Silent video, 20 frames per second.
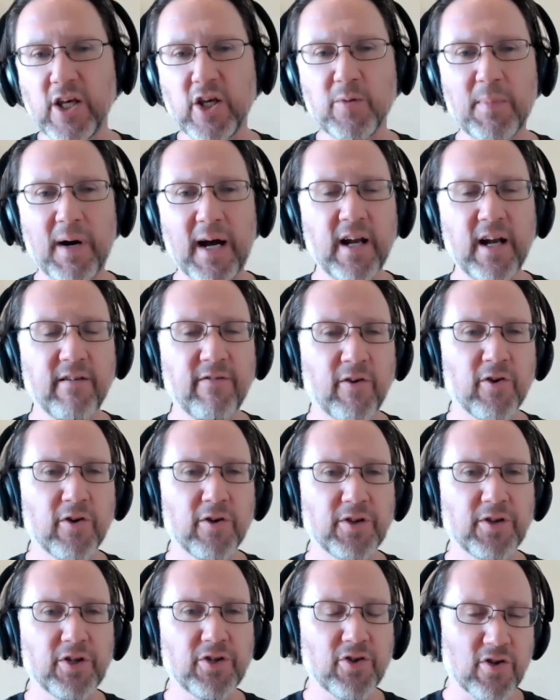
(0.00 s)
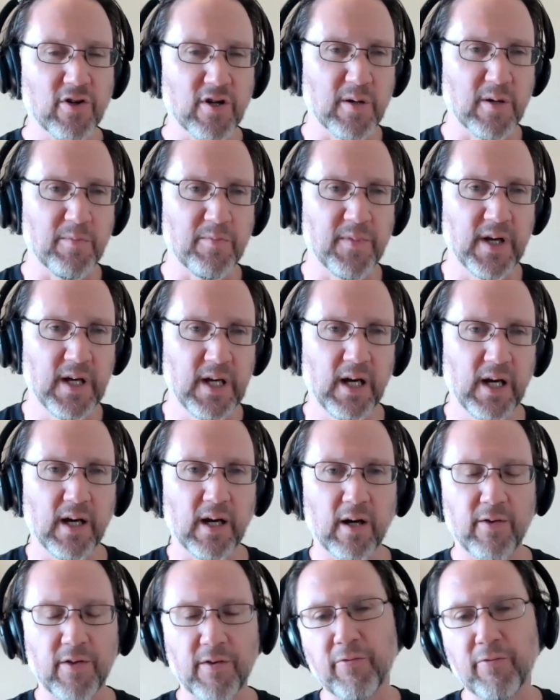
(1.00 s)
You might have heard the term
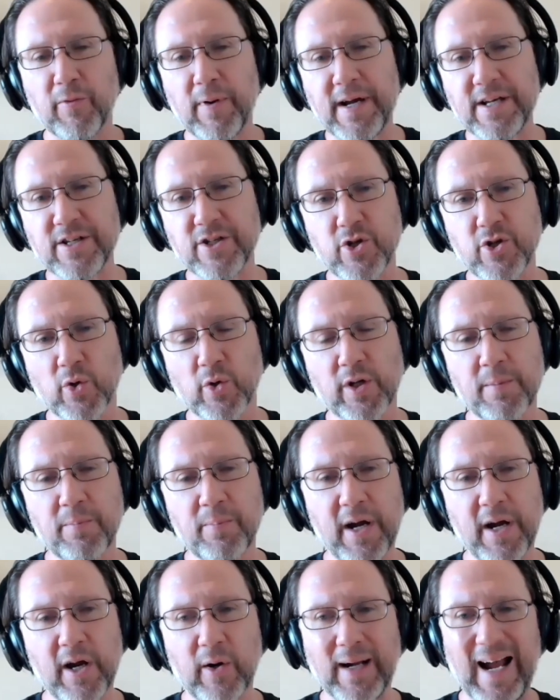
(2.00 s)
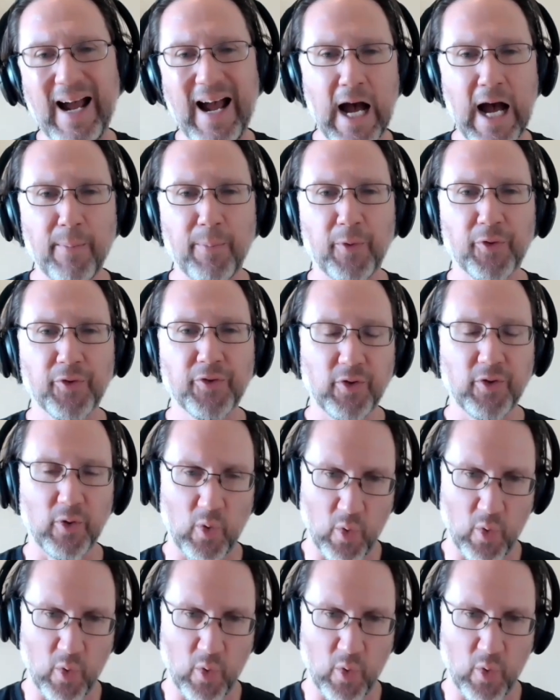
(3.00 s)
or the phrase, you're comparing apples to